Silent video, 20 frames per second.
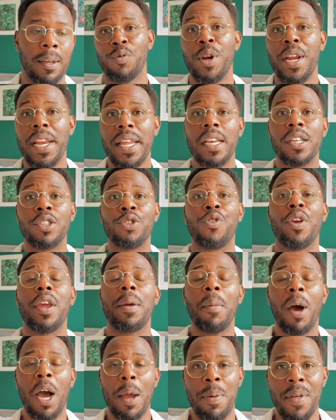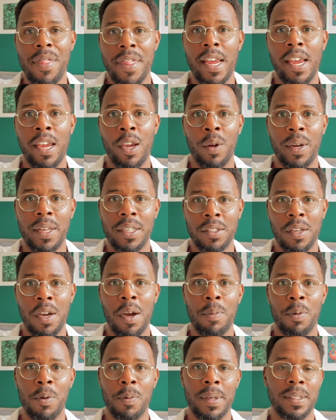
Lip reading: really extreme hypothetical example,